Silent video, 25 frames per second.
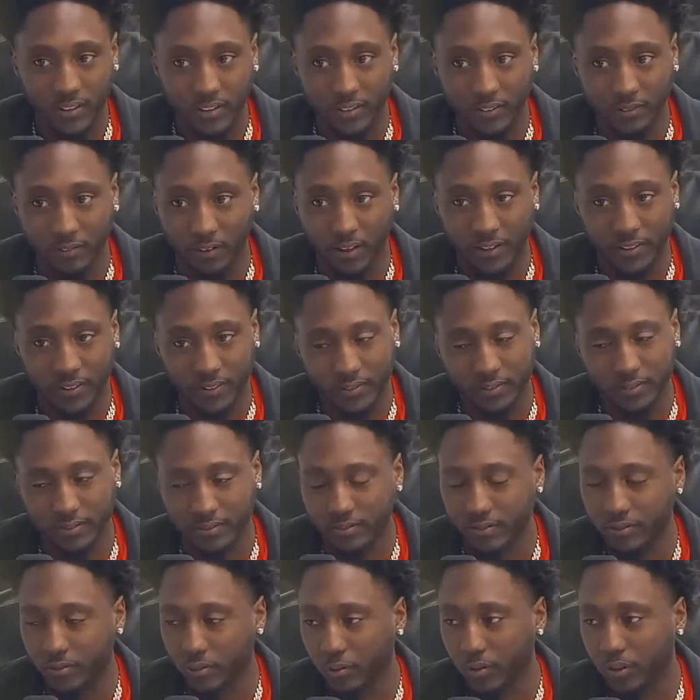Right,
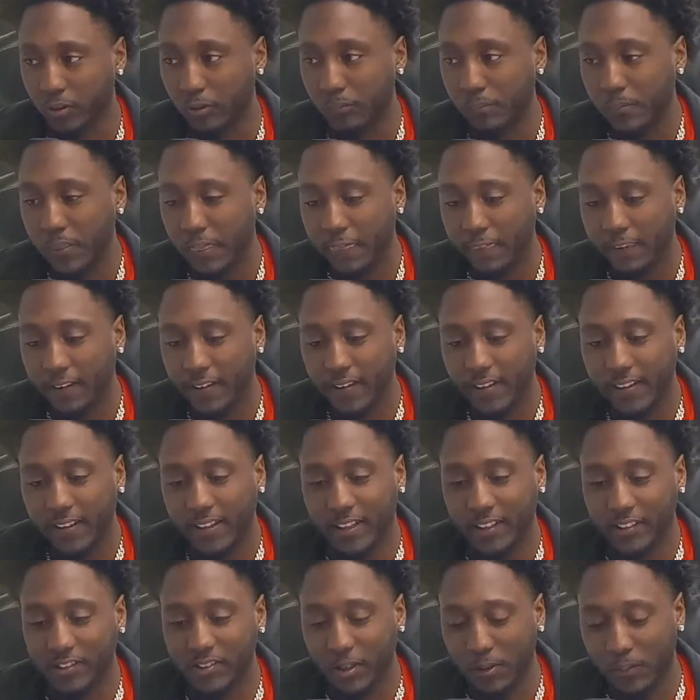for real.
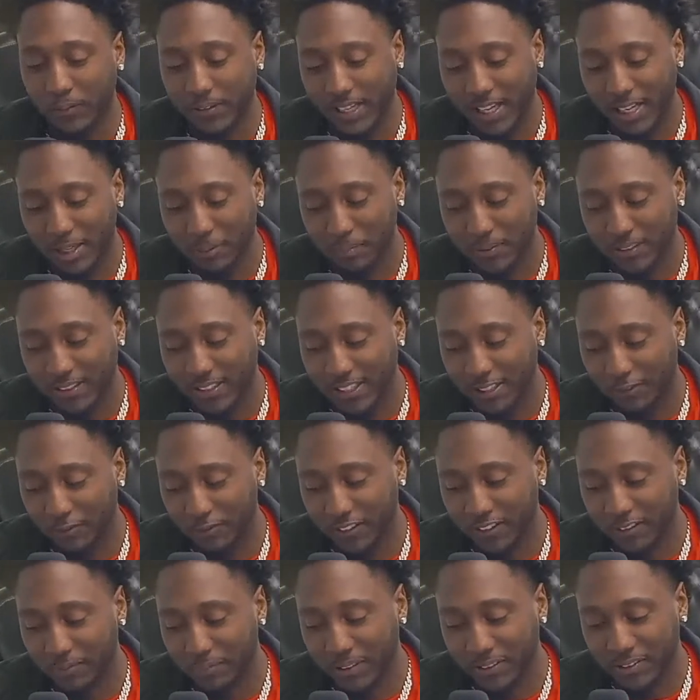And so when I applied for
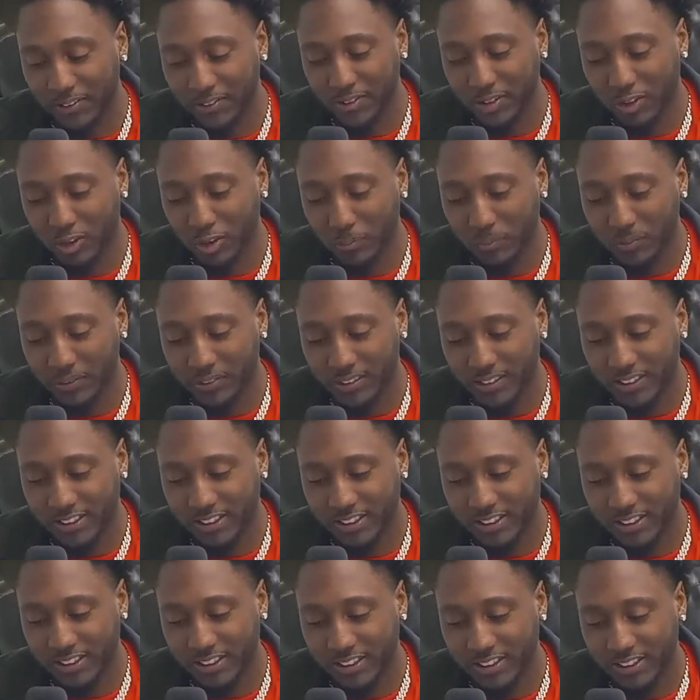the middle school
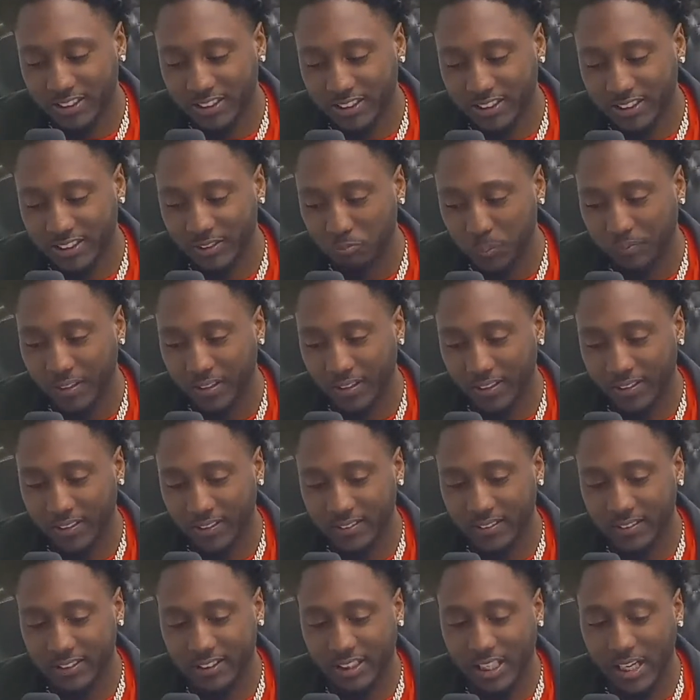position,
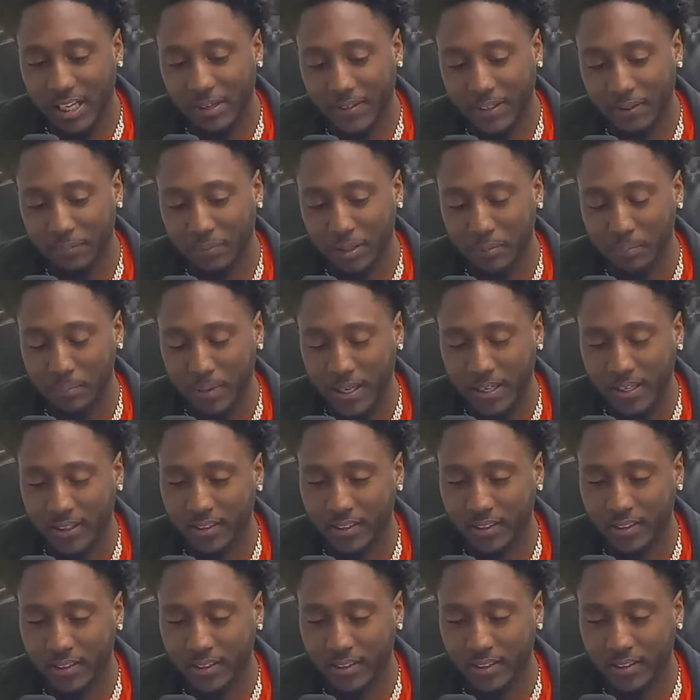the job hit me back
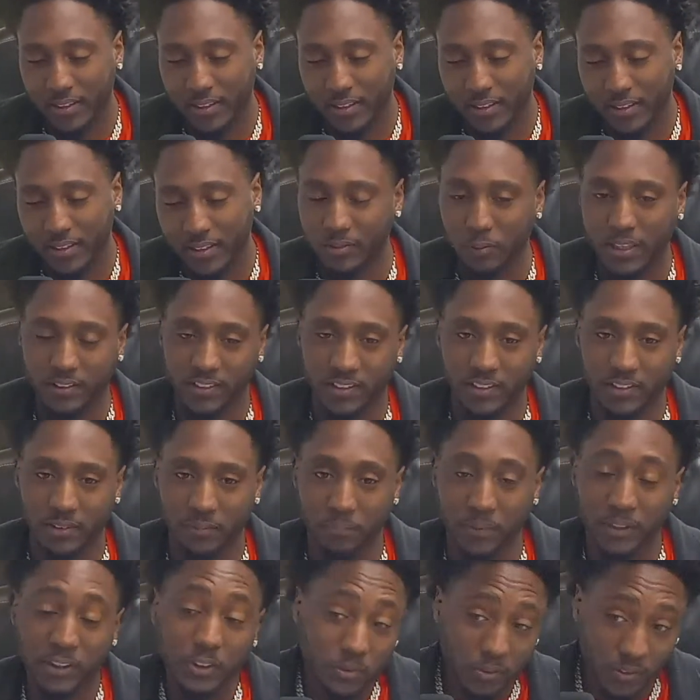and said, well, we got this
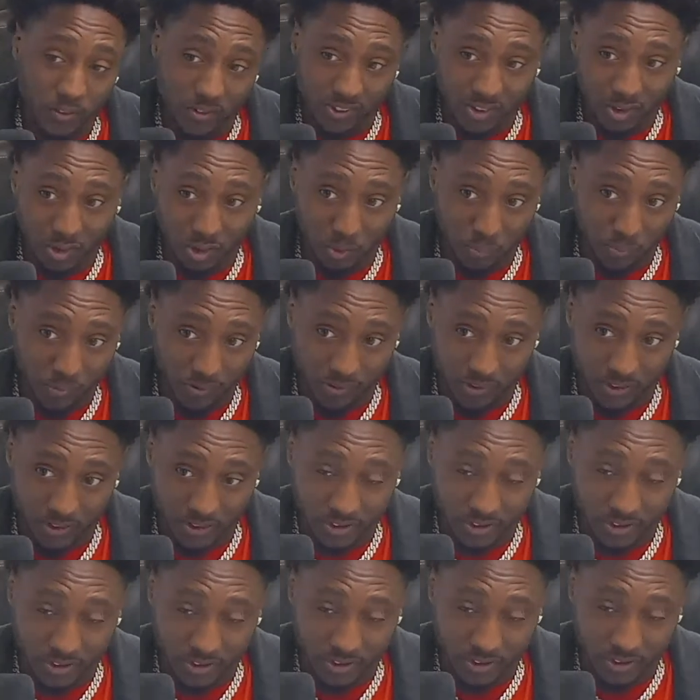elementary school
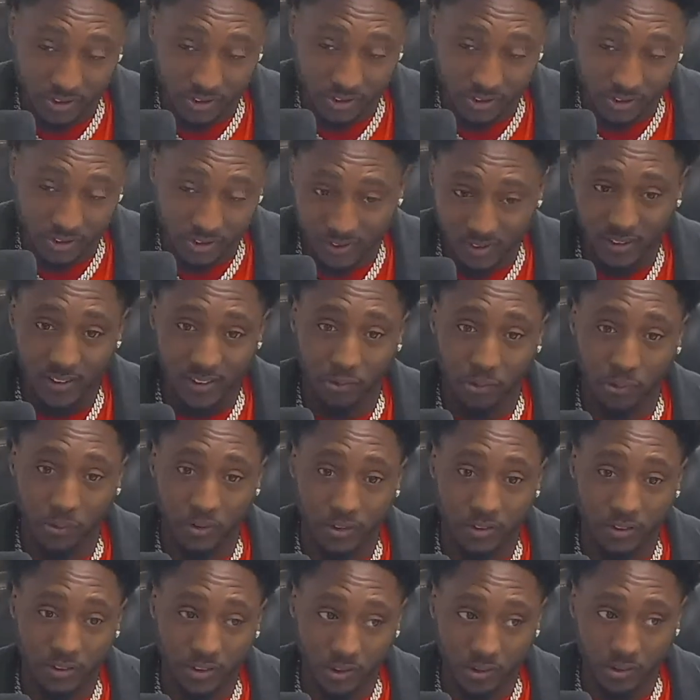position if you want
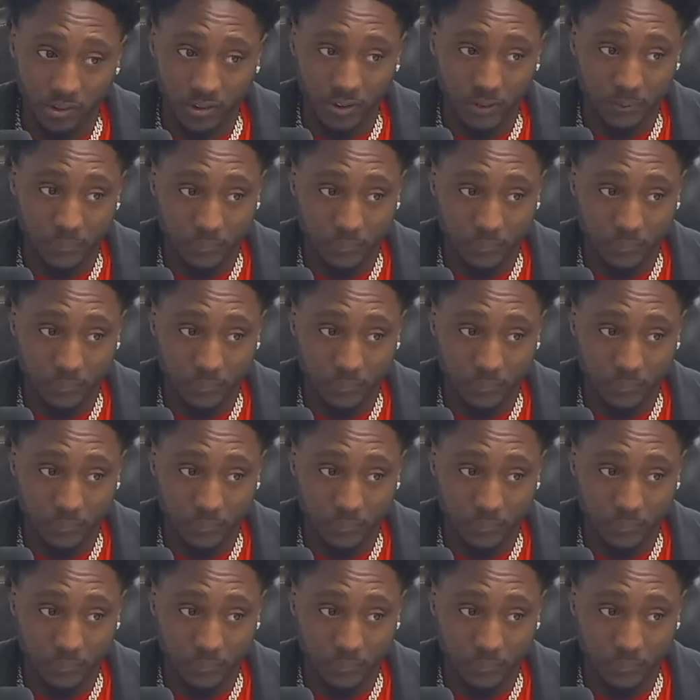to do it.